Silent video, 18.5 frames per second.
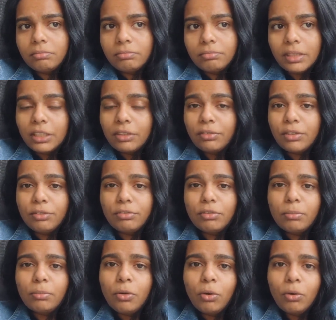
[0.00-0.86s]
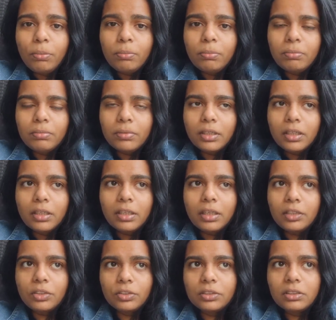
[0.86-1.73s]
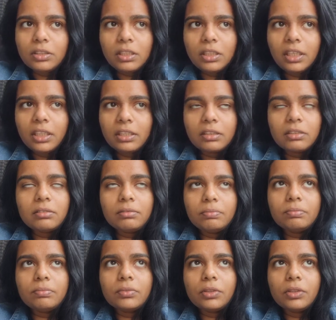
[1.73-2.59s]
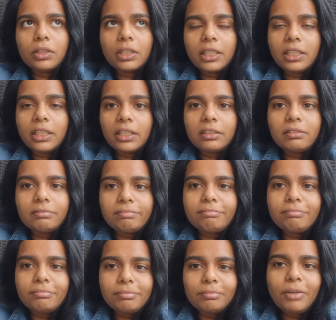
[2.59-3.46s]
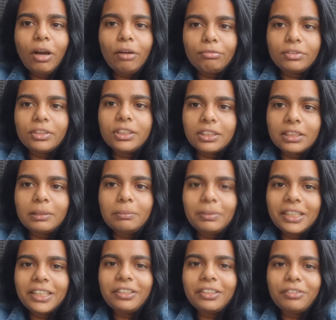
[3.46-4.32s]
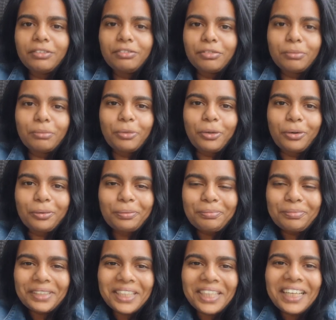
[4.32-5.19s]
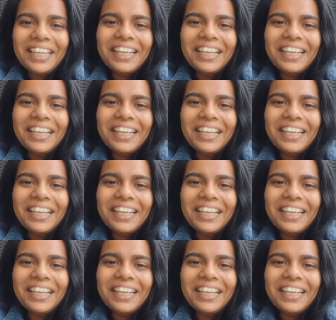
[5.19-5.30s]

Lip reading: being away from home. I could say like okay, like officially being away from home.